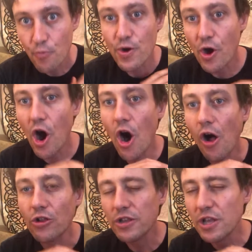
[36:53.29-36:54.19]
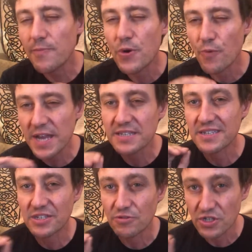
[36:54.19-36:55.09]
we are all a little bit
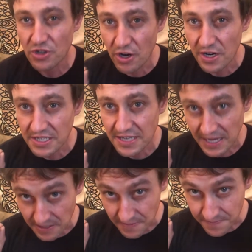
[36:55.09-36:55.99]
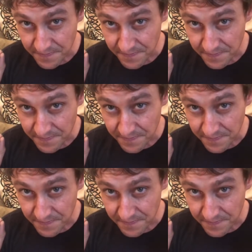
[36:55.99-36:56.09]
racist to a certain extent,